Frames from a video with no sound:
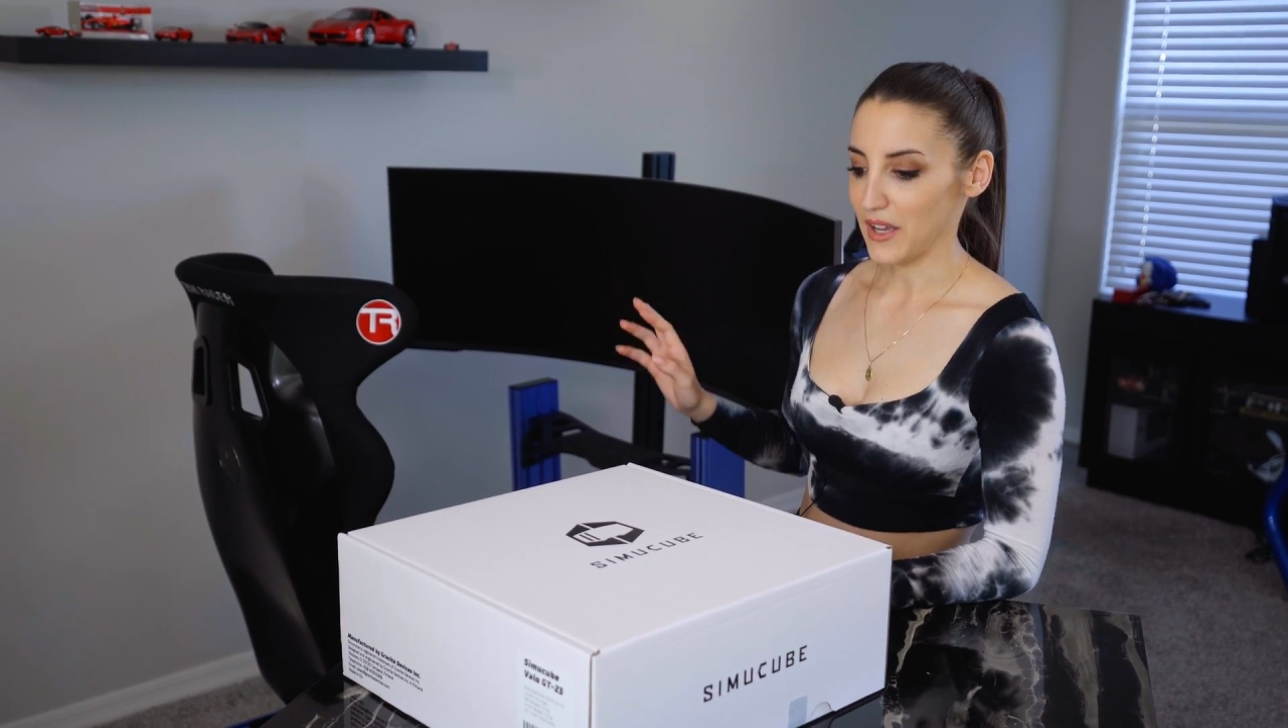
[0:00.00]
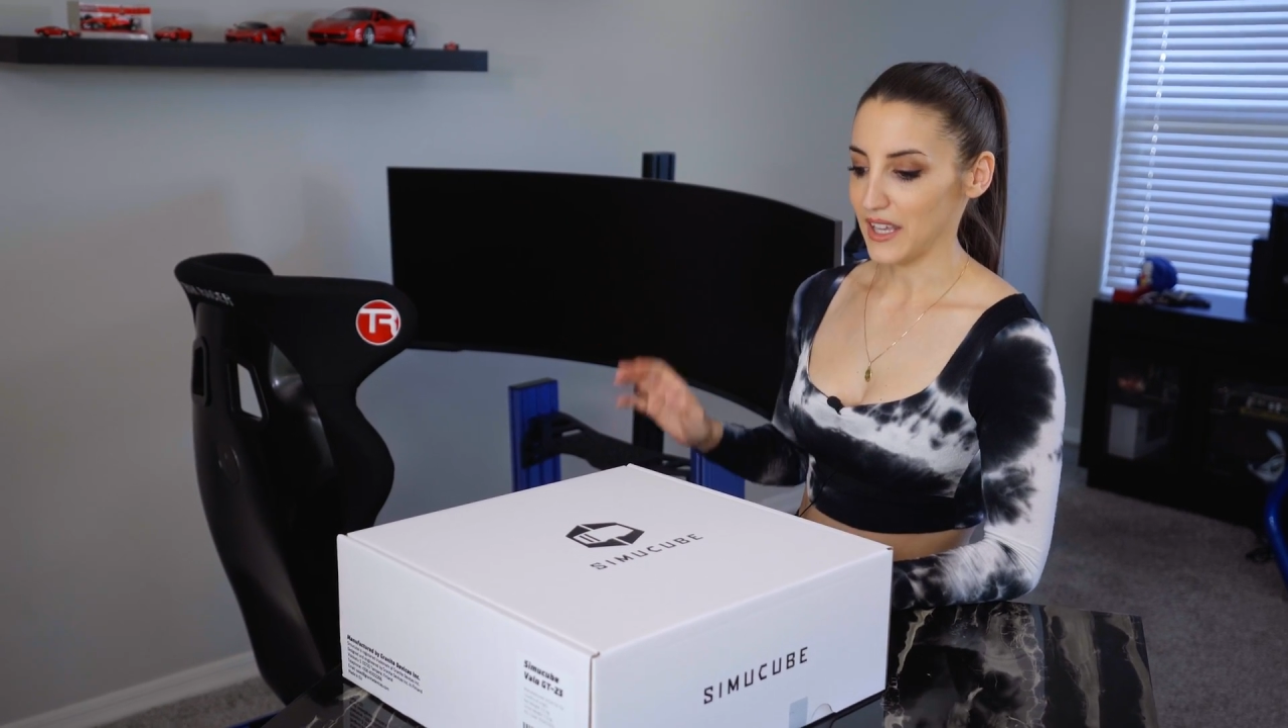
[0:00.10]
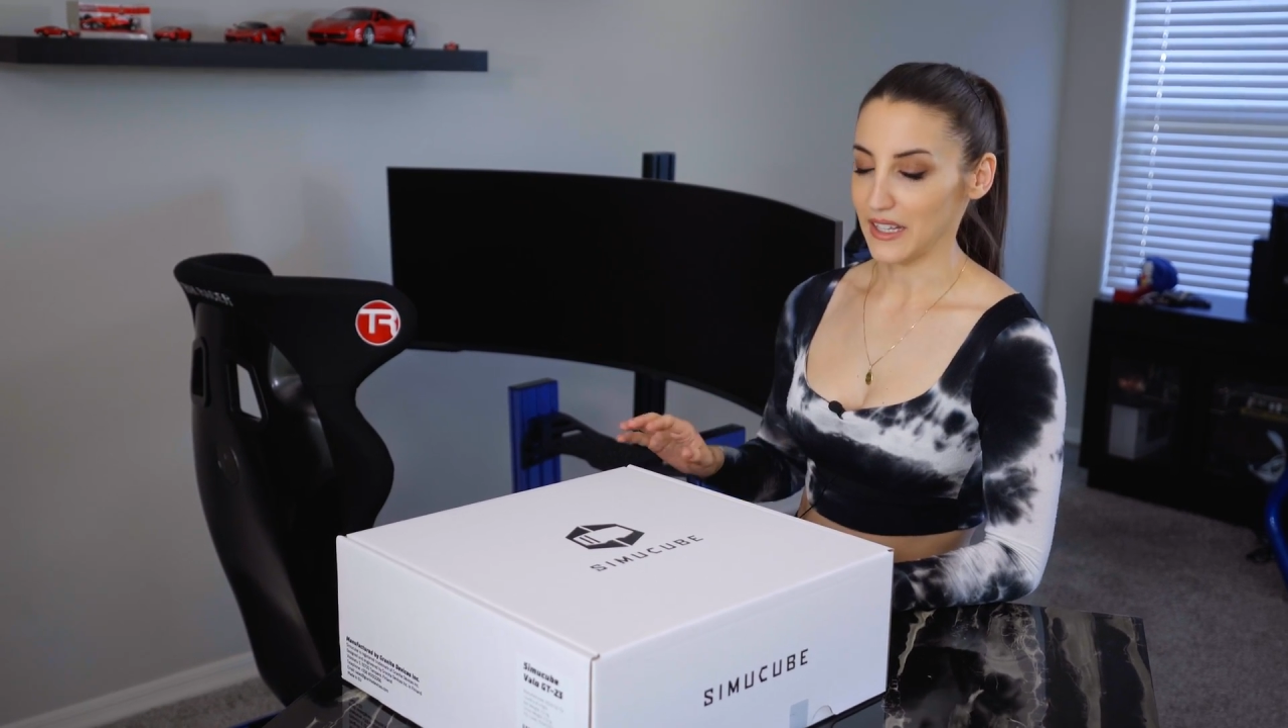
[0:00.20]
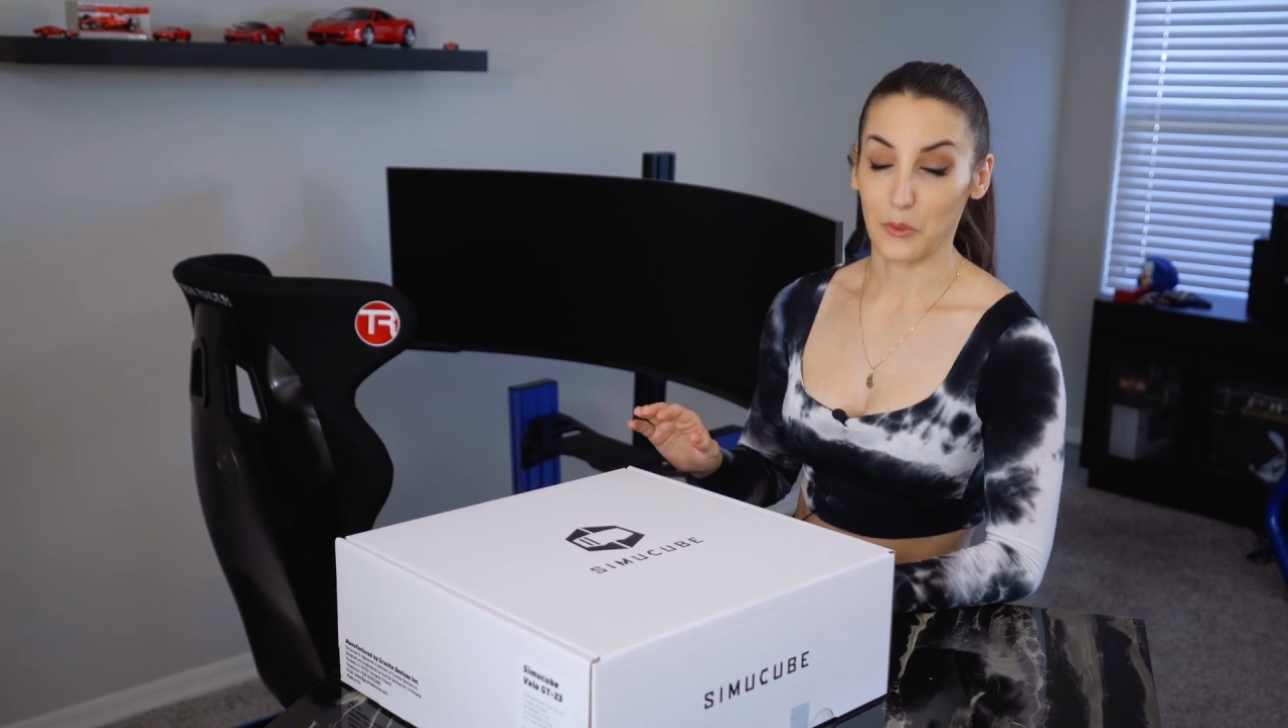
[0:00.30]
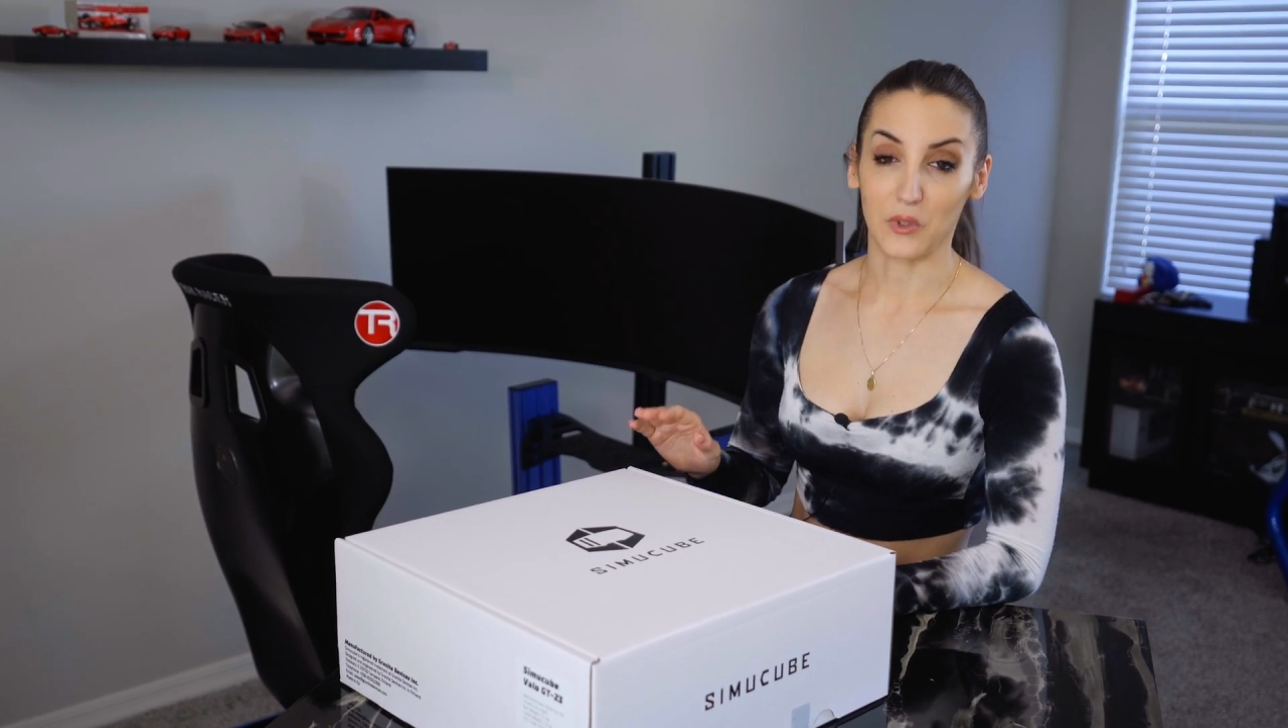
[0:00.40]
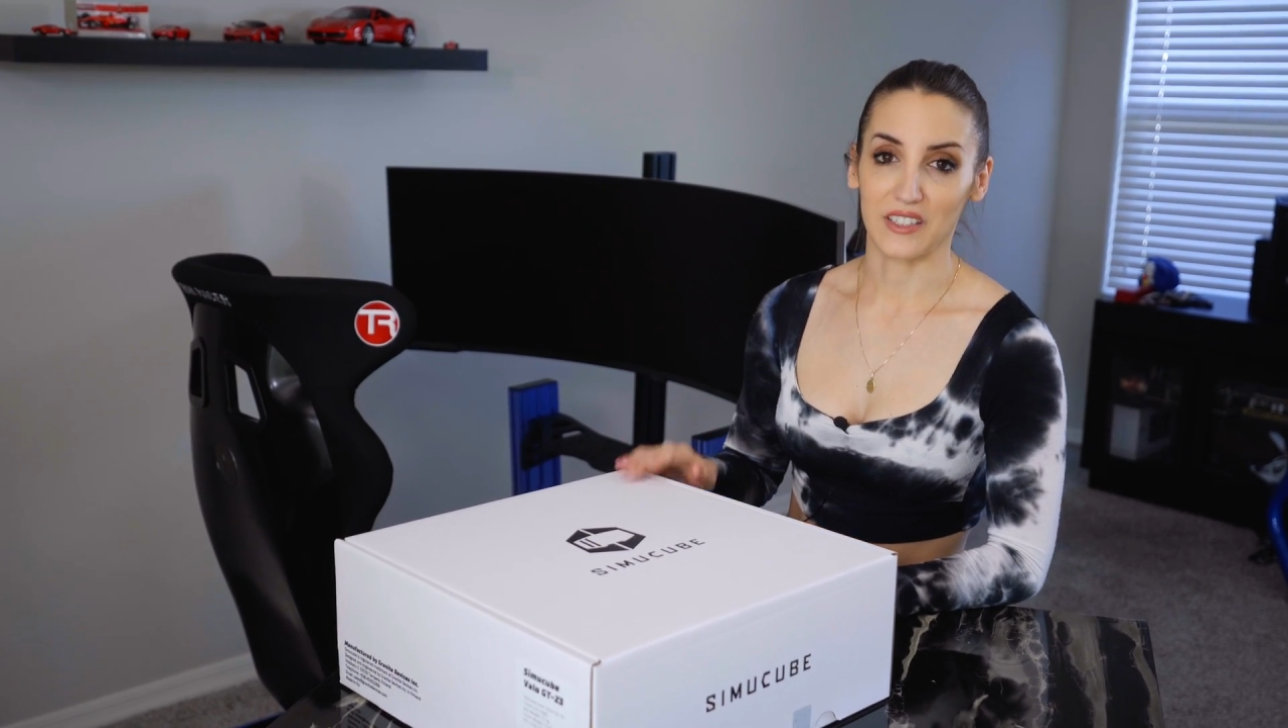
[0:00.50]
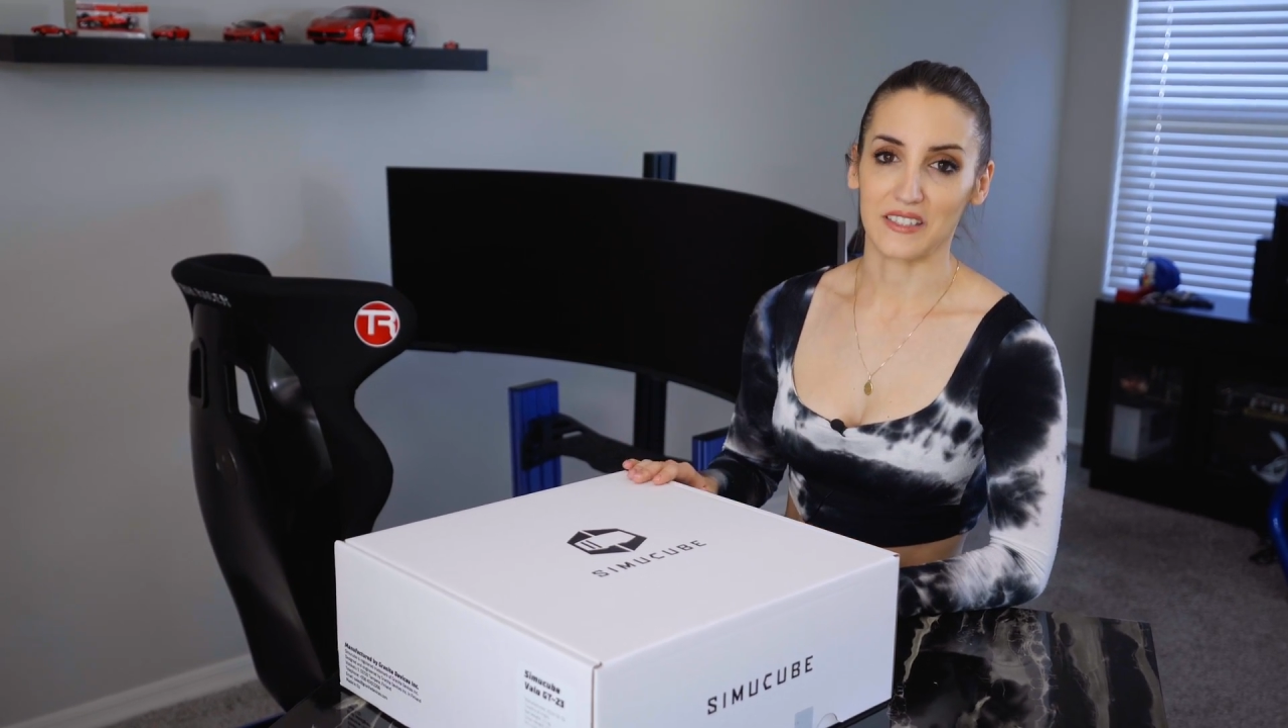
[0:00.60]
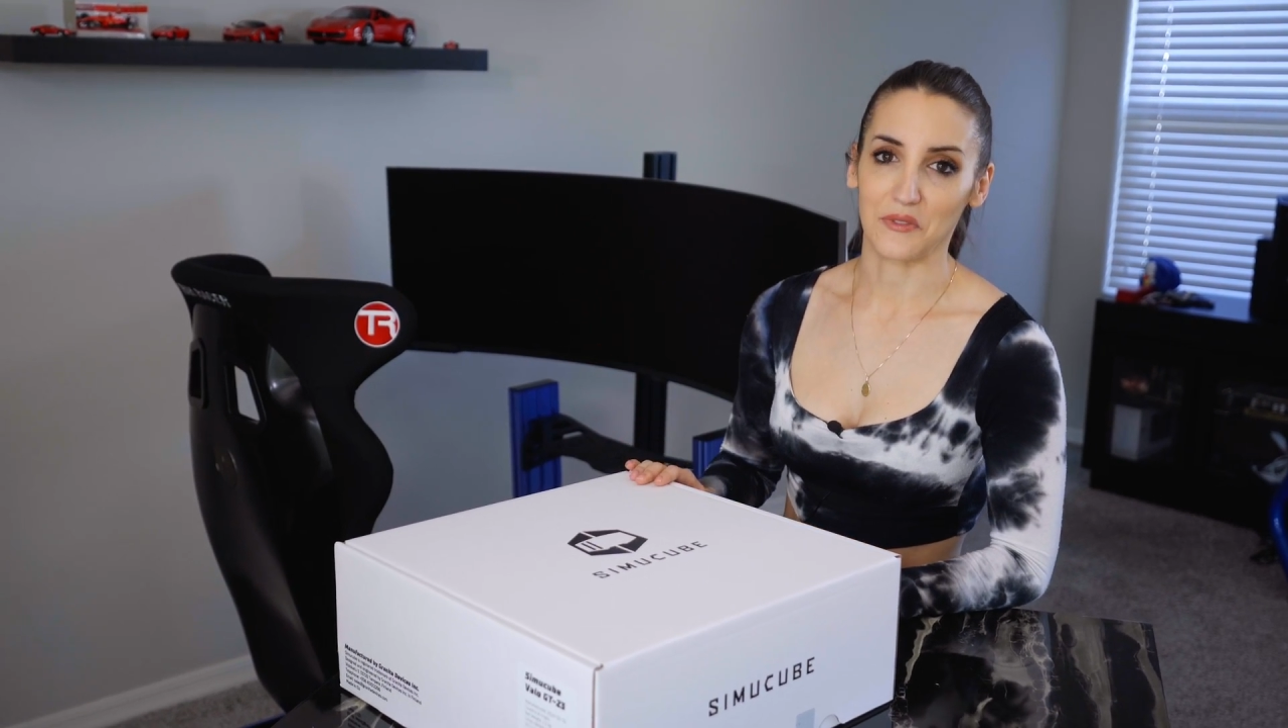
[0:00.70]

and I wanted